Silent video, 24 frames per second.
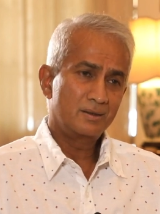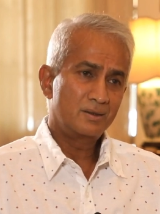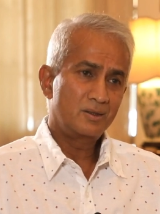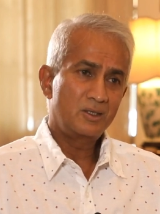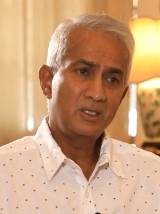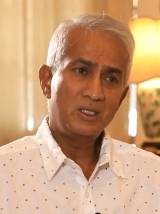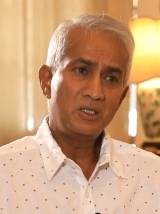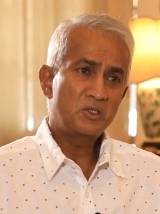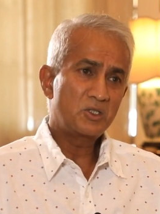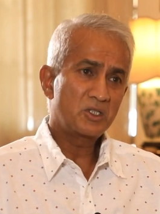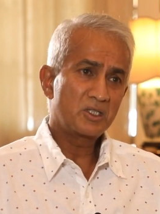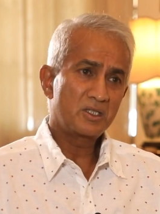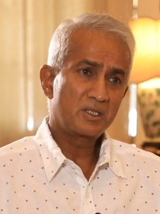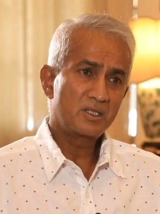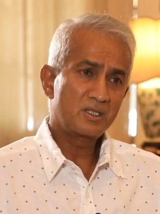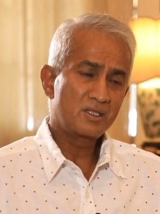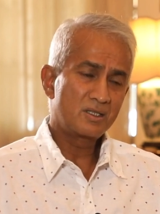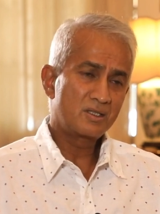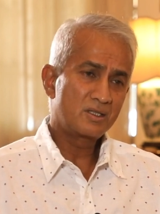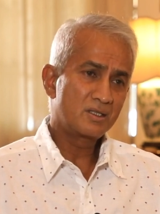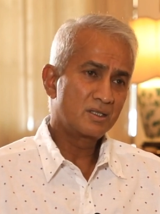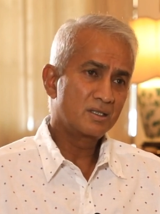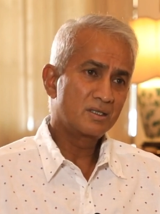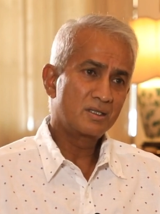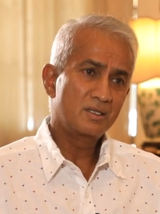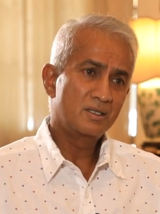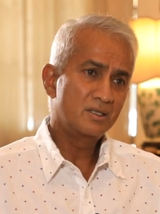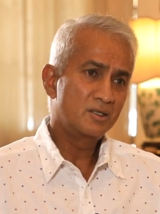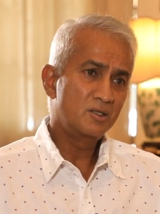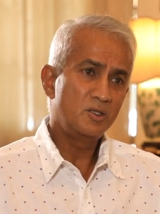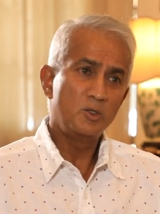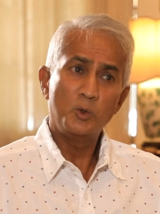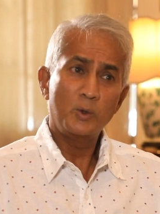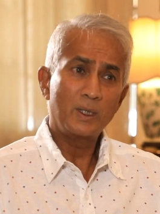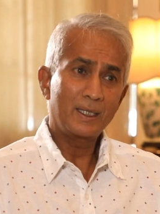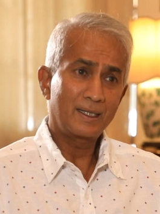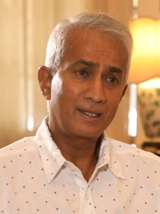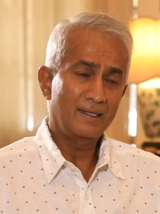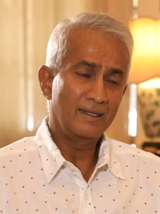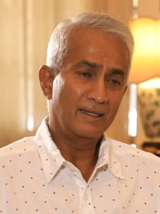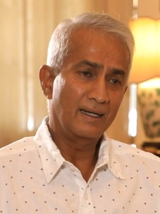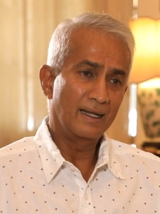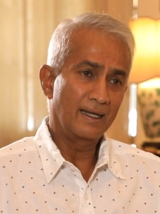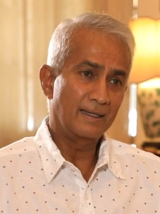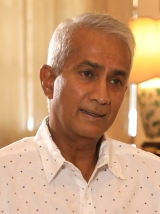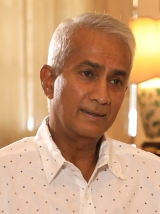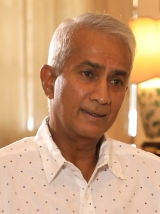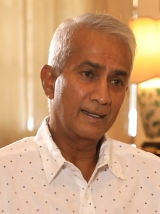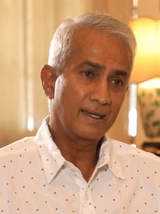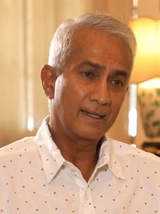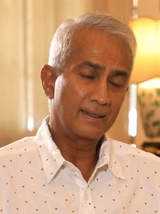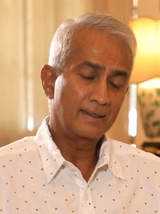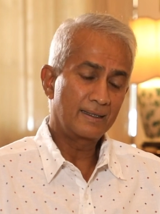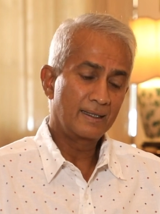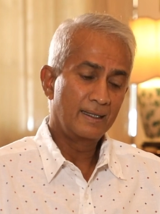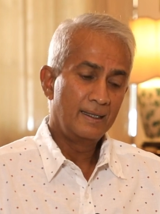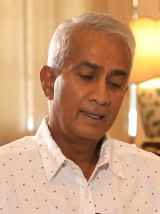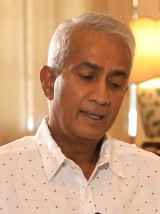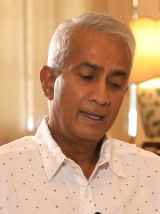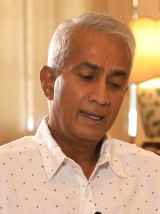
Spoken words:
teachers do a thing like that.